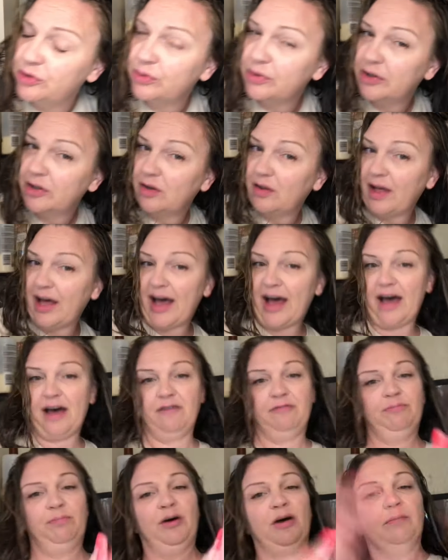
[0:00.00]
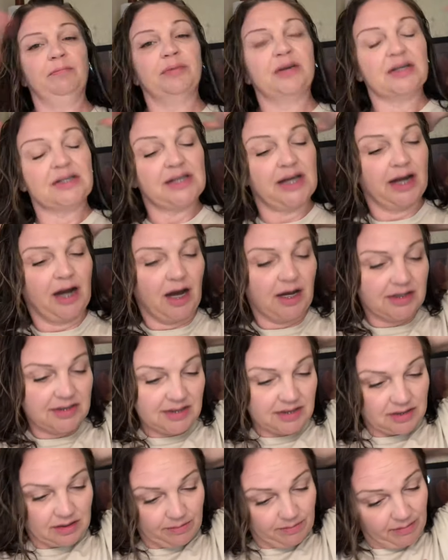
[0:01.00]
do a little half pump because I got
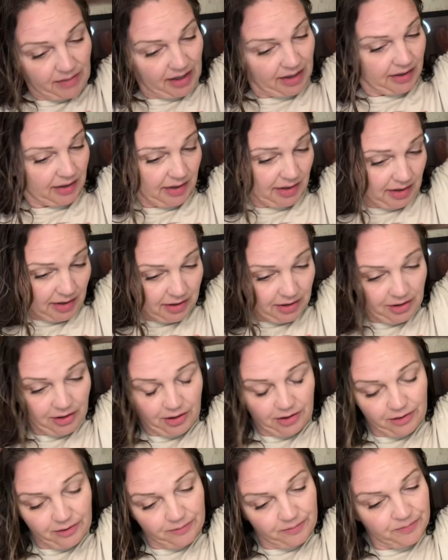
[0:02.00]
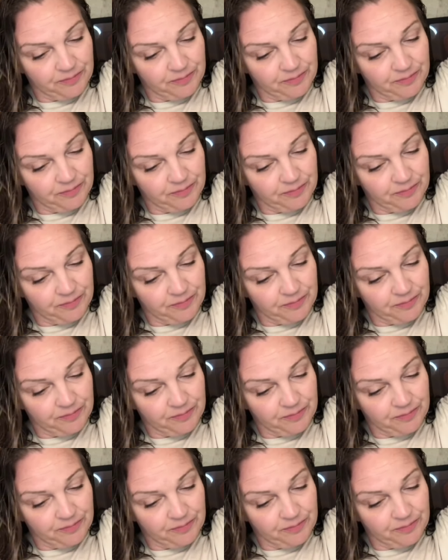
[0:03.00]
some back here.